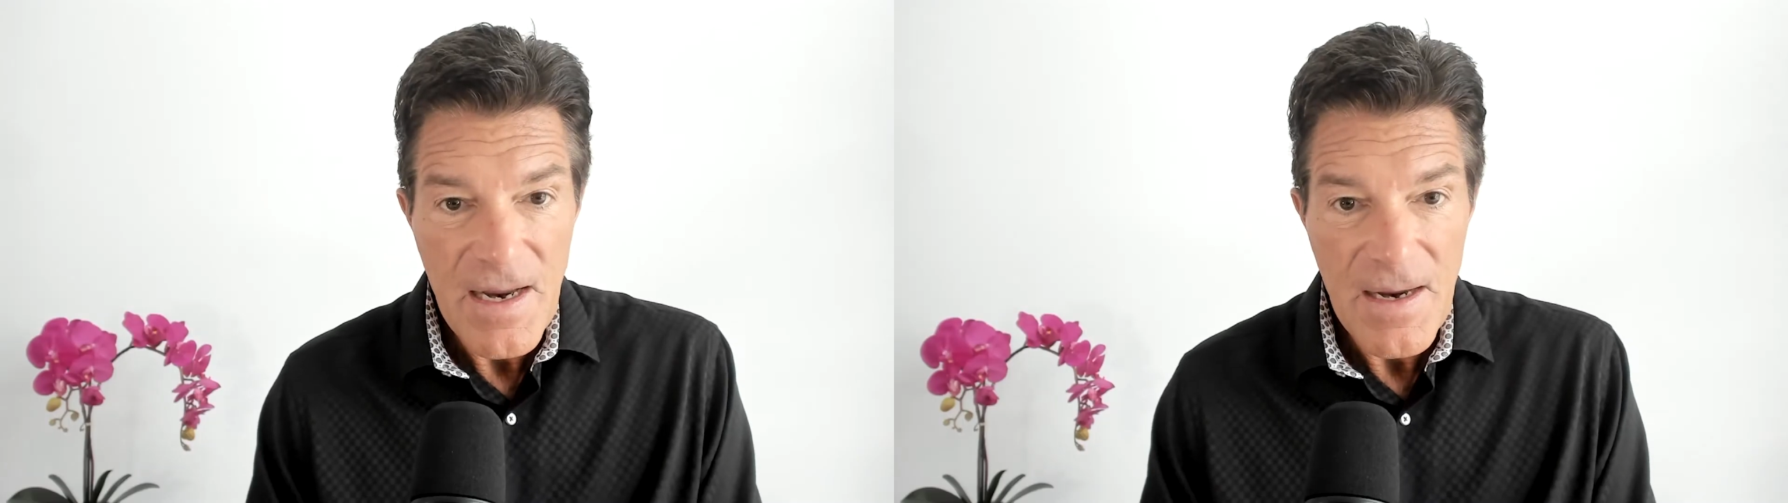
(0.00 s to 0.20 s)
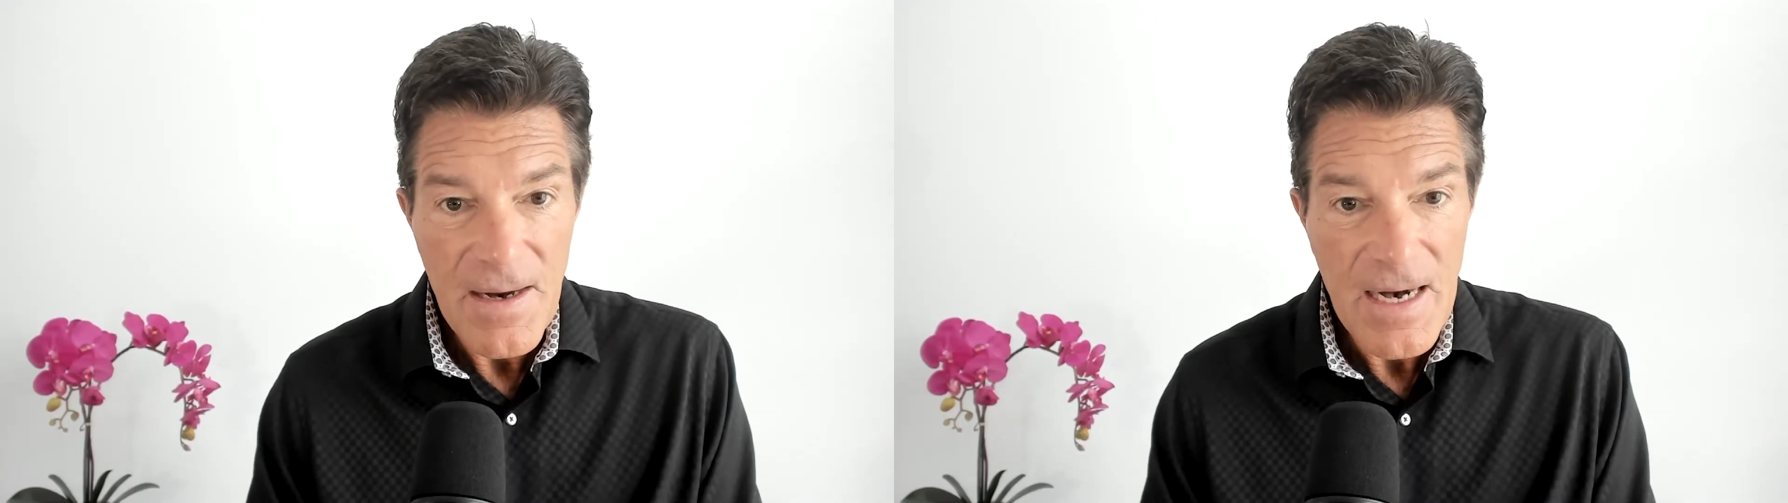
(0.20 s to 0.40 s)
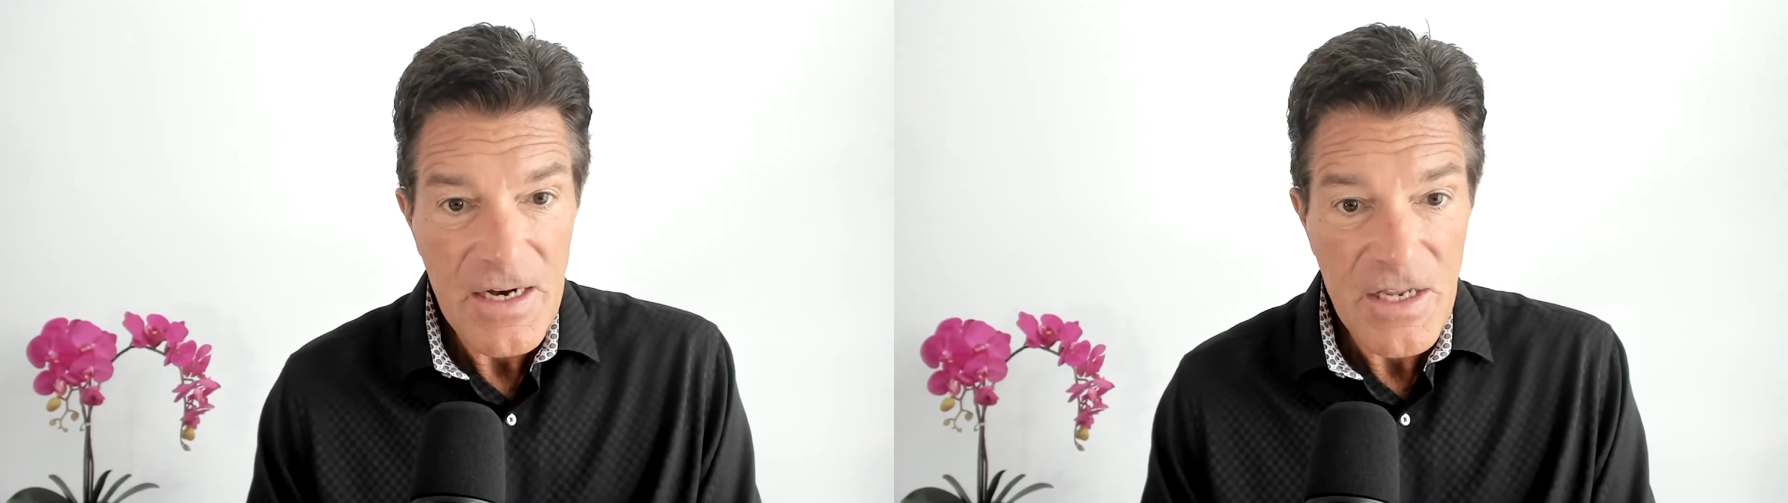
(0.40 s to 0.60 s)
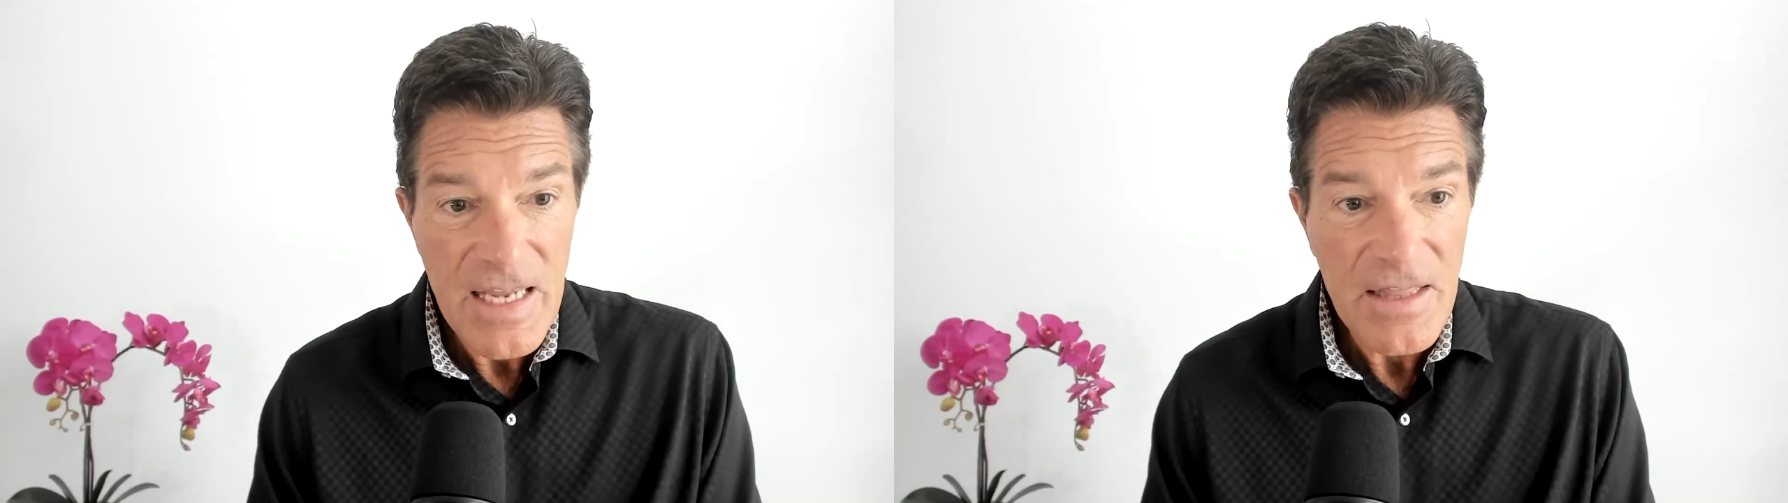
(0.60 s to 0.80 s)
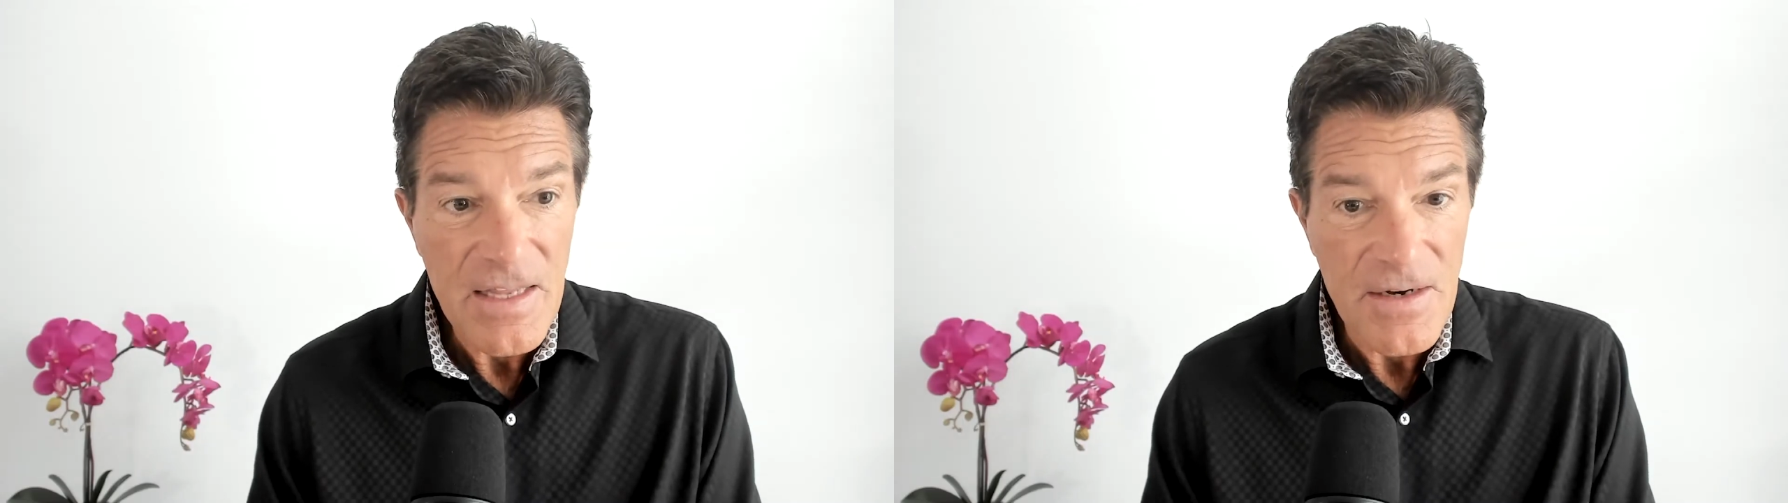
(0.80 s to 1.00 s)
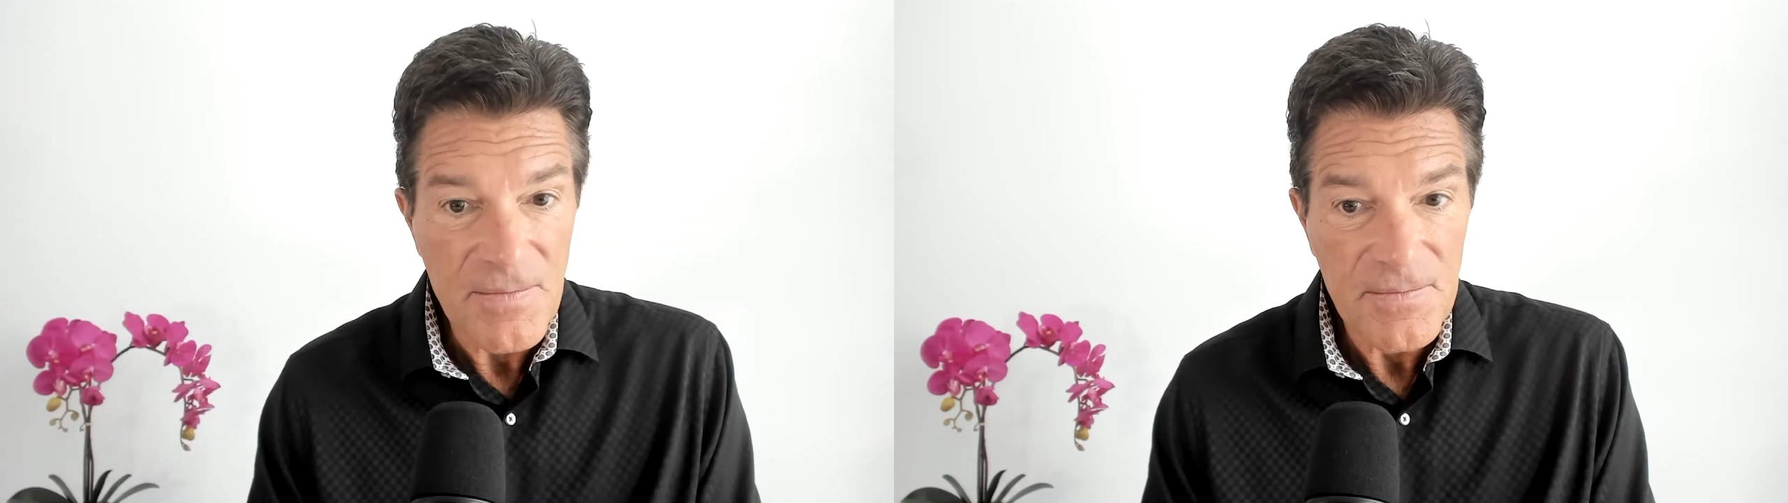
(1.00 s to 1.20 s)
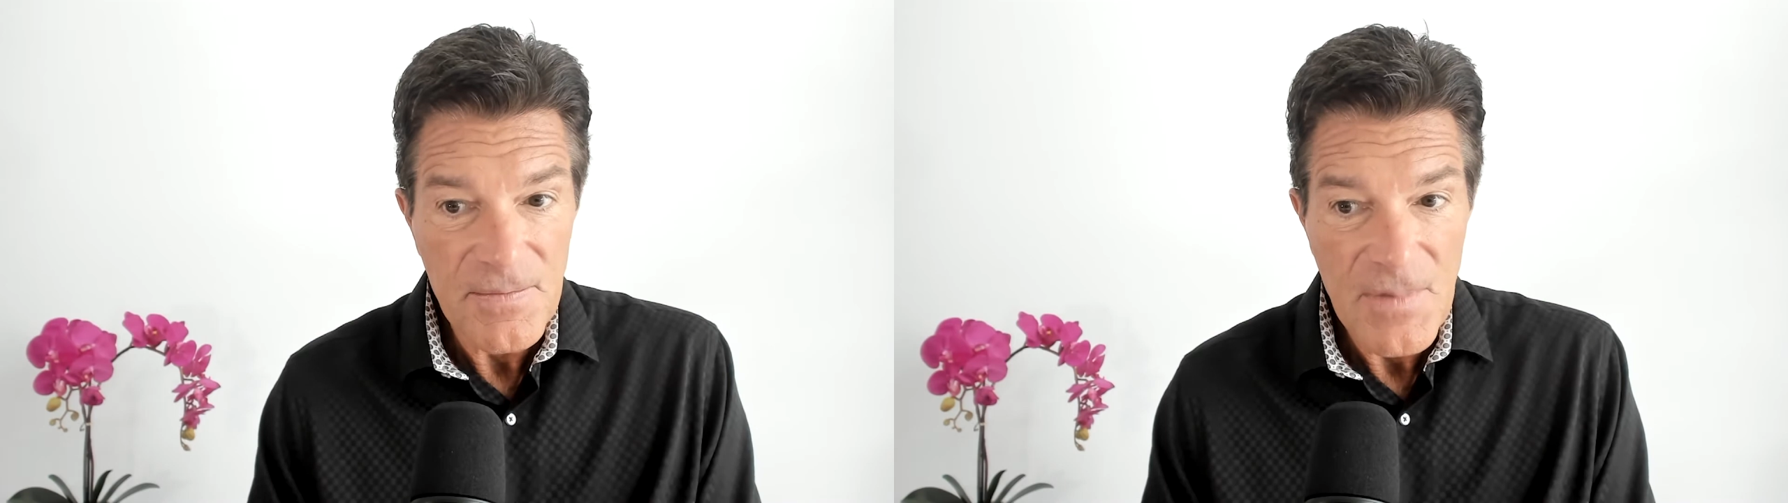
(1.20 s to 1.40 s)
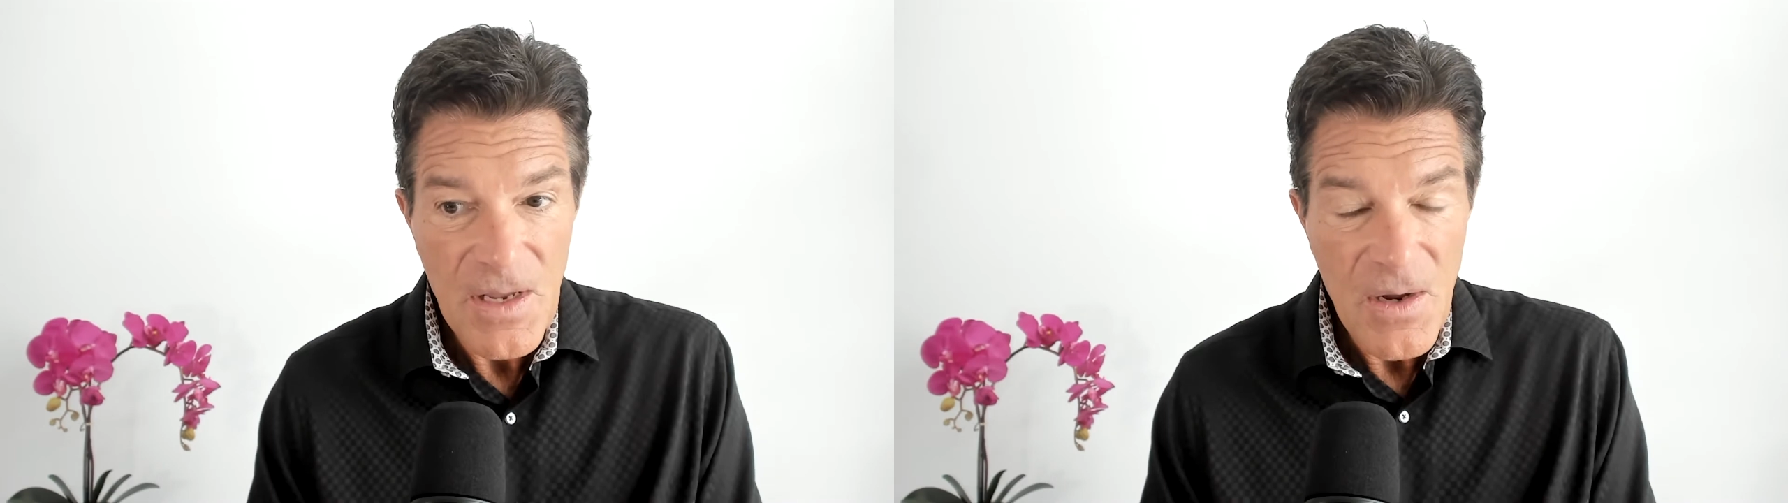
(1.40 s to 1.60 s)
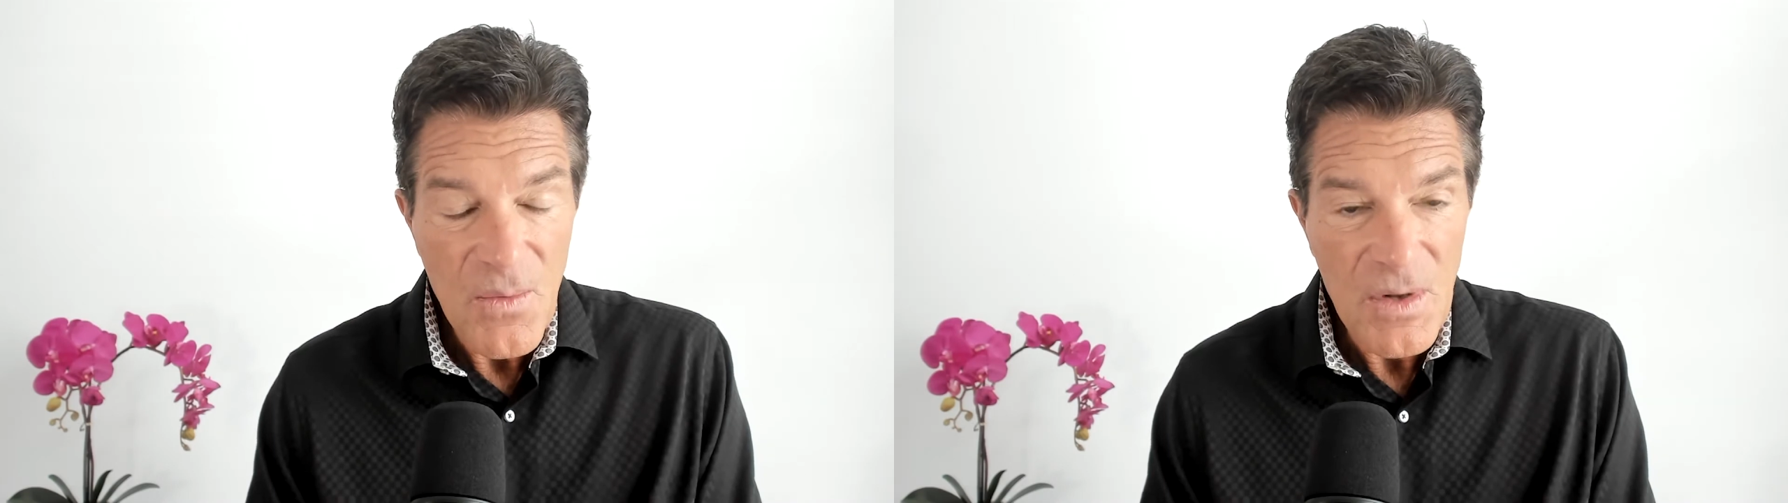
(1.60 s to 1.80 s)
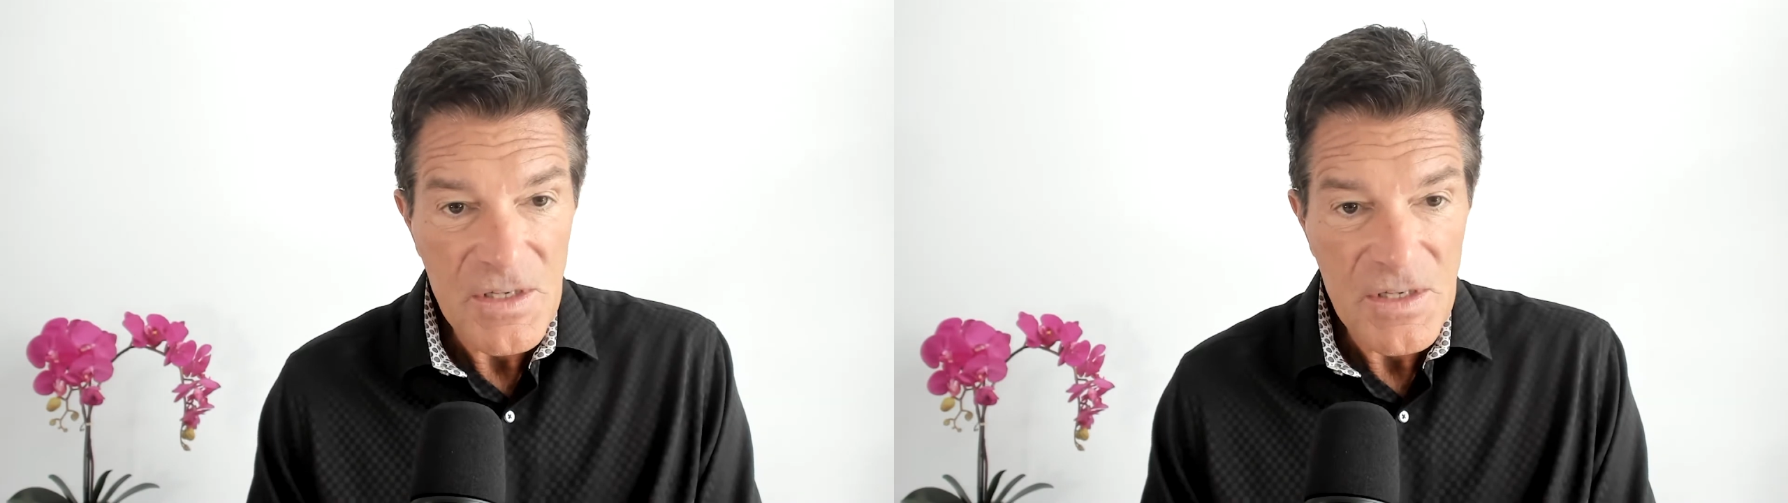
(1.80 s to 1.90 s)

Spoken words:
how do you get there? Well,